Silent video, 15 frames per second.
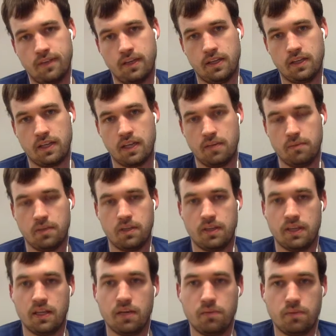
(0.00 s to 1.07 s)
they came in and
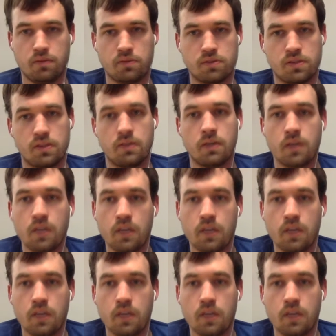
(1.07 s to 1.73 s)
they helped their son.